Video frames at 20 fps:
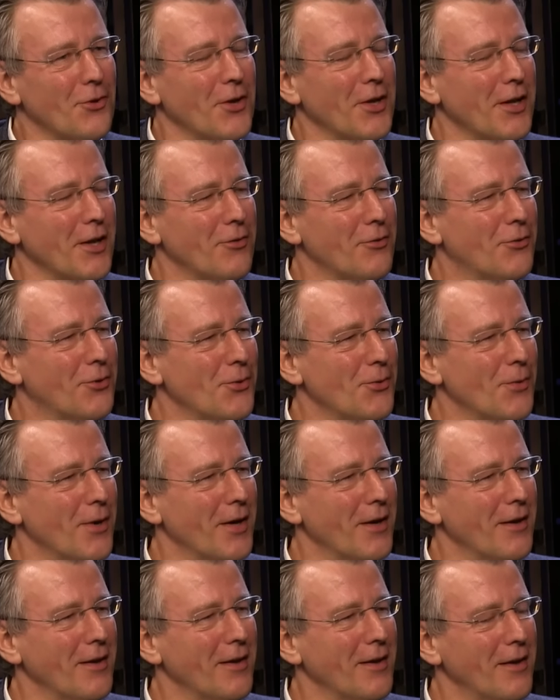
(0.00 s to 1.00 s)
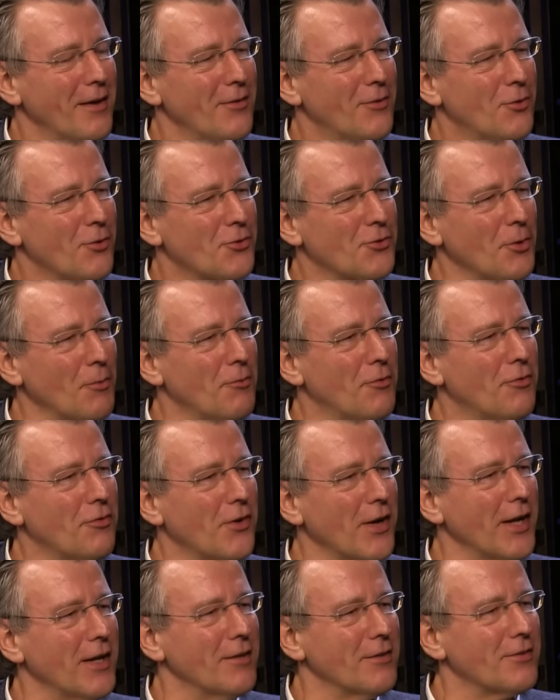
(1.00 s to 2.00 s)
running into uh, into some
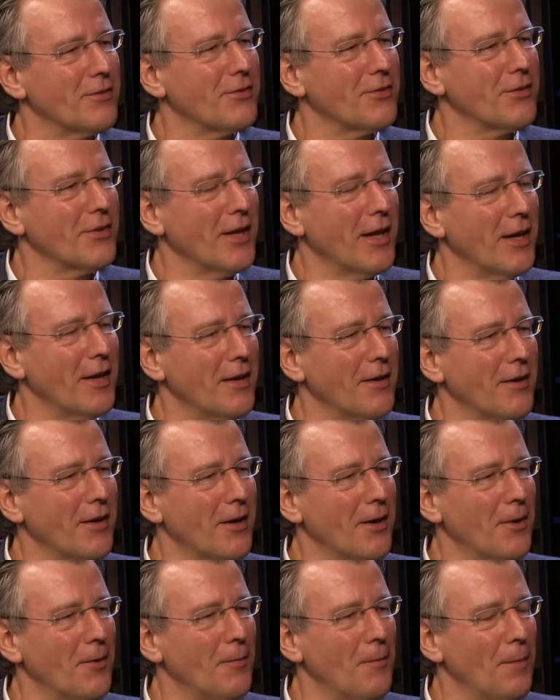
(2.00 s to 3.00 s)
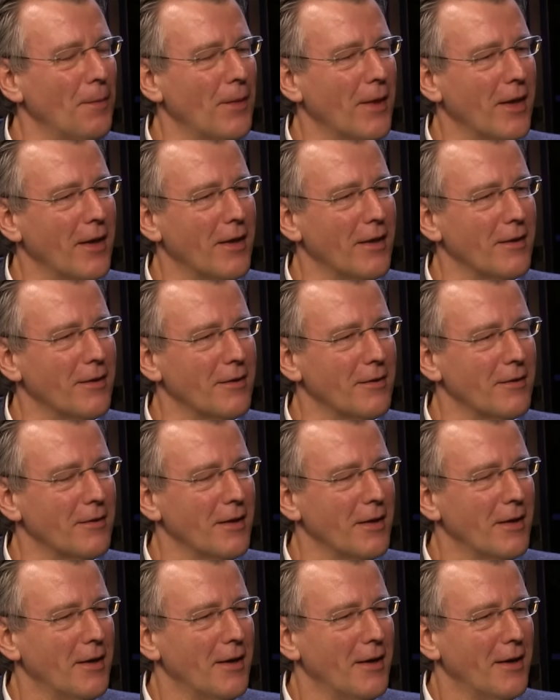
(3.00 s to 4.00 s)
friends and um, and
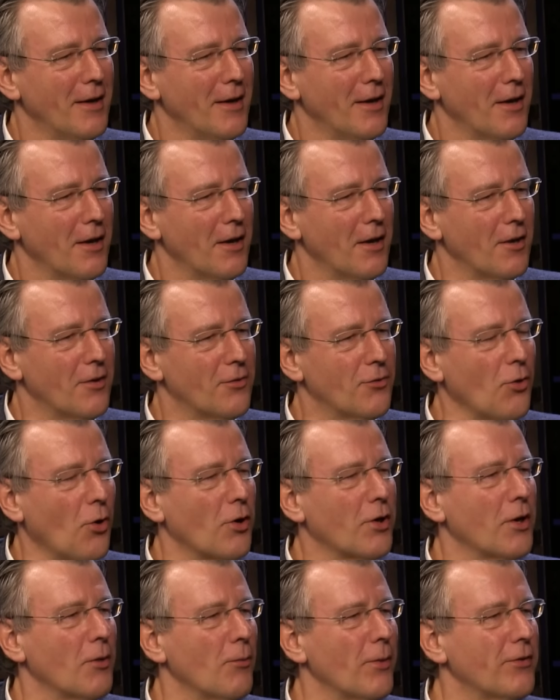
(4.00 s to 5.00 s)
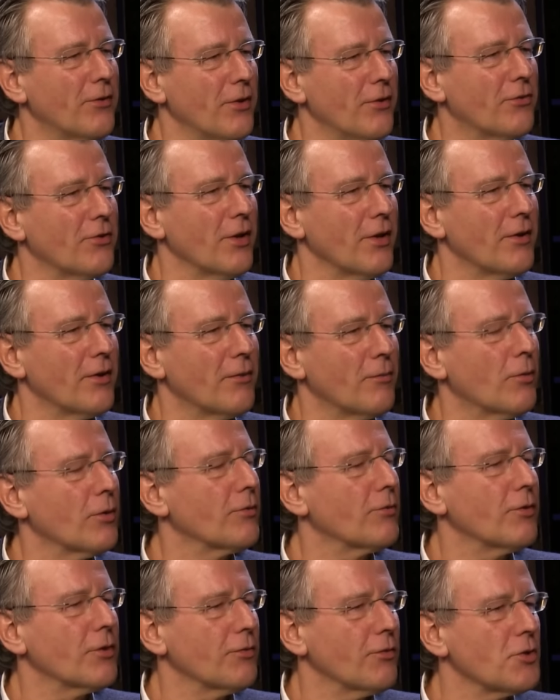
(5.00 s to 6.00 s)
uh, talking with each other.
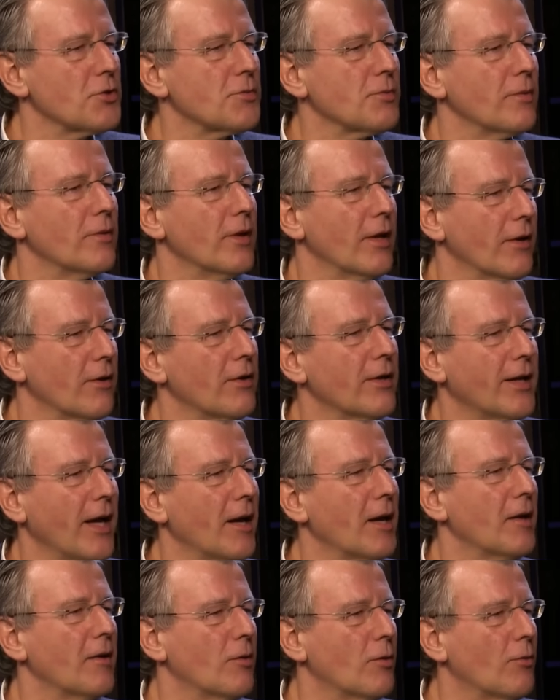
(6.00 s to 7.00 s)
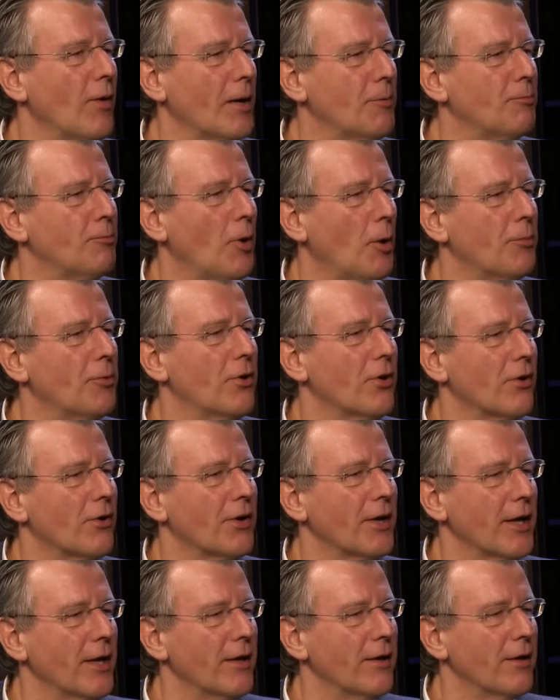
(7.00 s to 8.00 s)
What what was getting quite
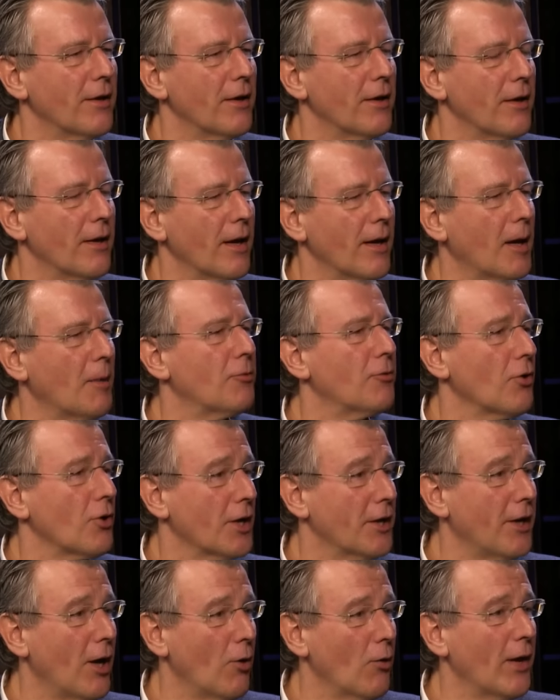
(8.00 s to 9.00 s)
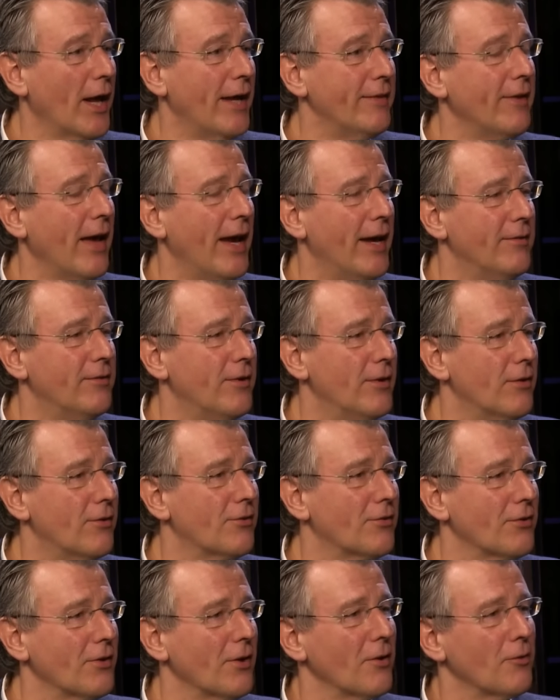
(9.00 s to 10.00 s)
popular in, uh, and I'm talking now late
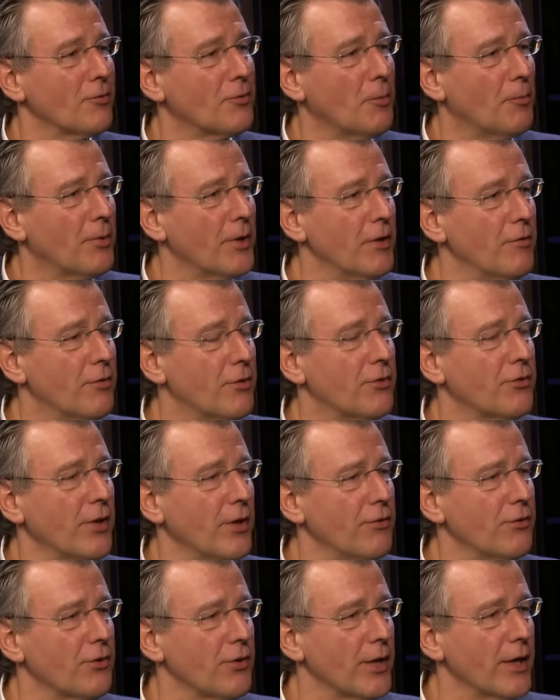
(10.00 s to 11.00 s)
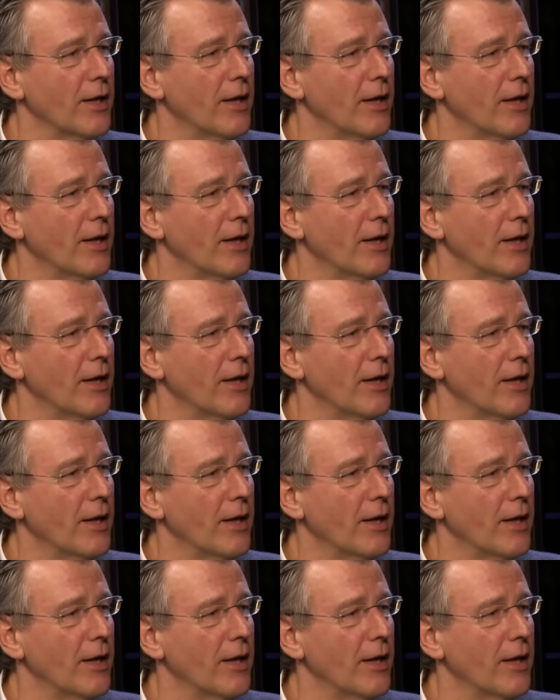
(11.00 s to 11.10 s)
80s uh, mm -hmm. the previous century.